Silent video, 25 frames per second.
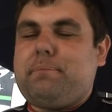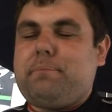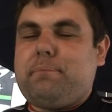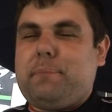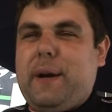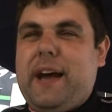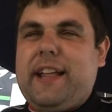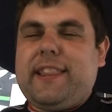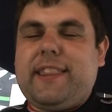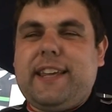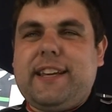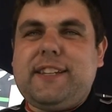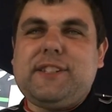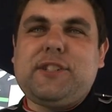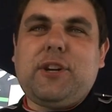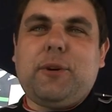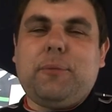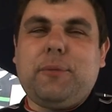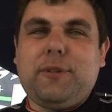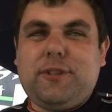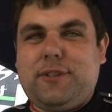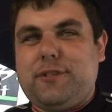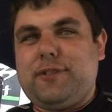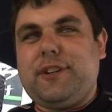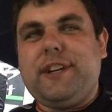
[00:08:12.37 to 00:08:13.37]
bad things
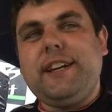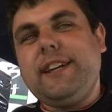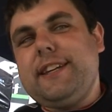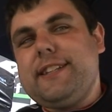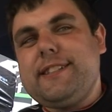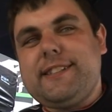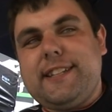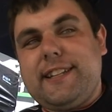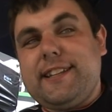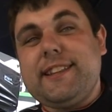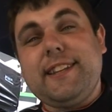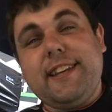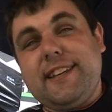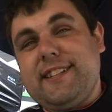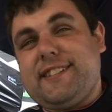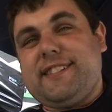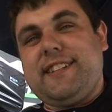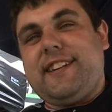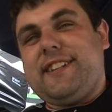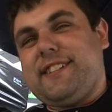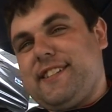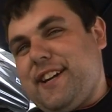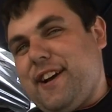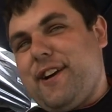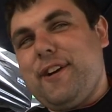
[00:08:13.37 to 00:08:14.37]
come in threes, that this
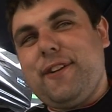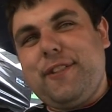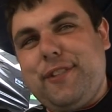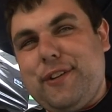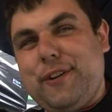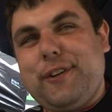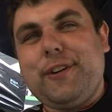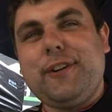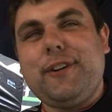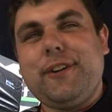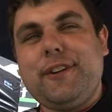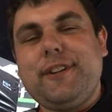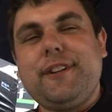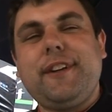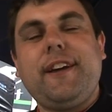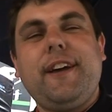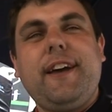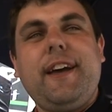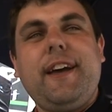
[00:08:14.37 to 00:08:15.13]
is our 3rd